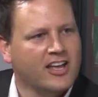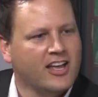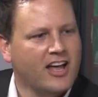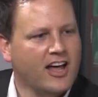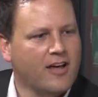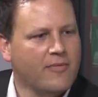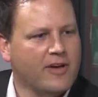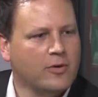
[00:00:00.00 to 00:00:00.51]

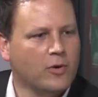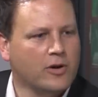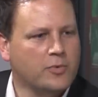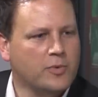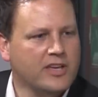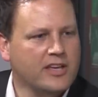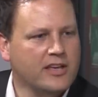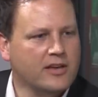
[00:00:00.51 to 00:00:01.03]
And what
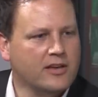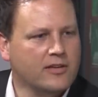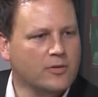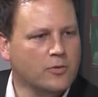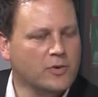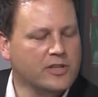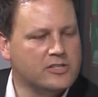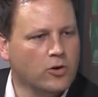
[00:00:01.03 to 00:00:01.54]
we
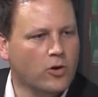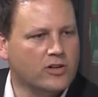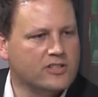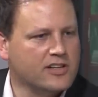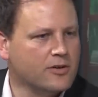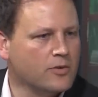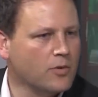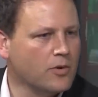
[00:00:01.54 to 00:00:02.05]
talked
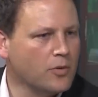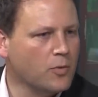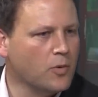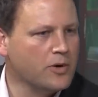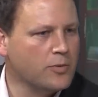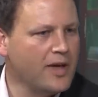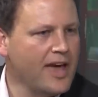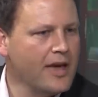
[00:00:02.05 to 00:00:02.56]
and
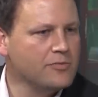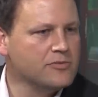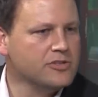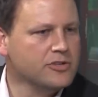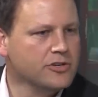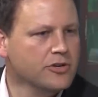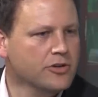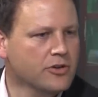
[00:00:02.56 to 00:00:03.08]
what we aim to
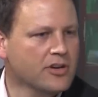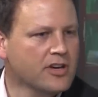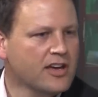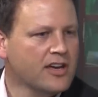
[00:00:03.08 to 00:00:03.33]
do